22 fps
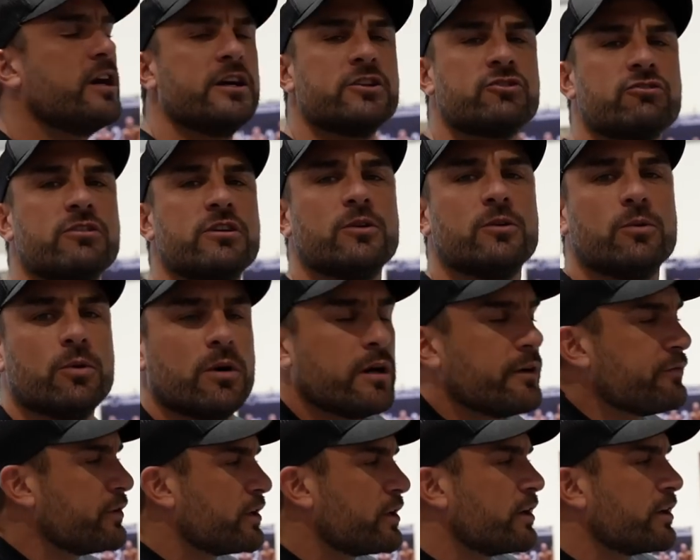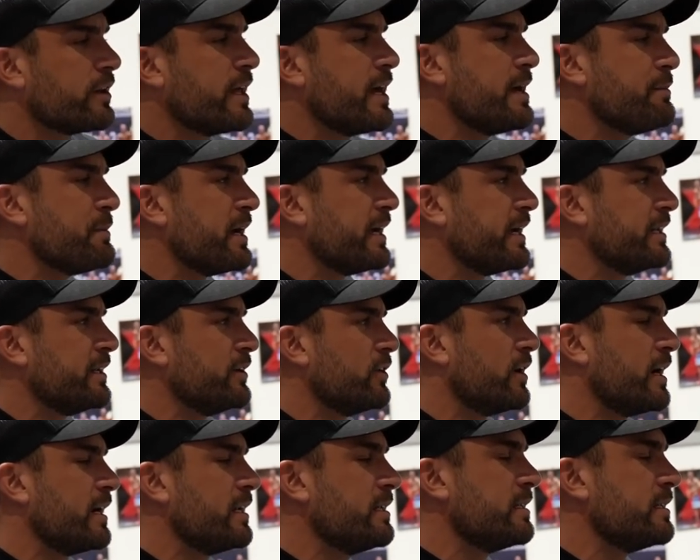Drew, what have you got there, mate, in
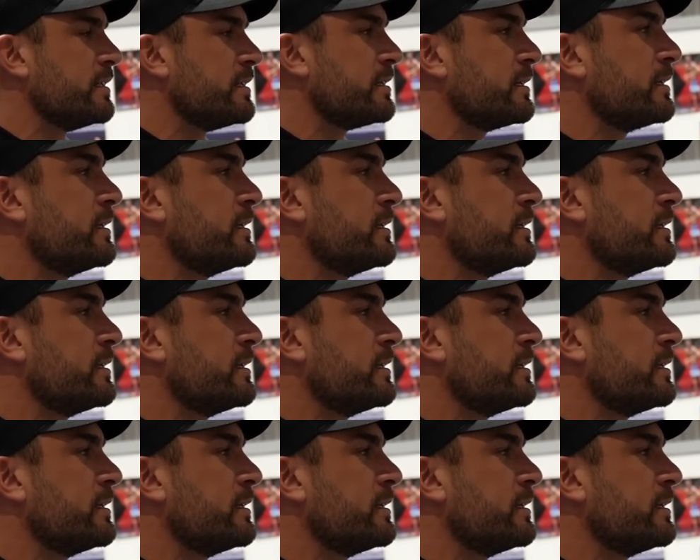your hand?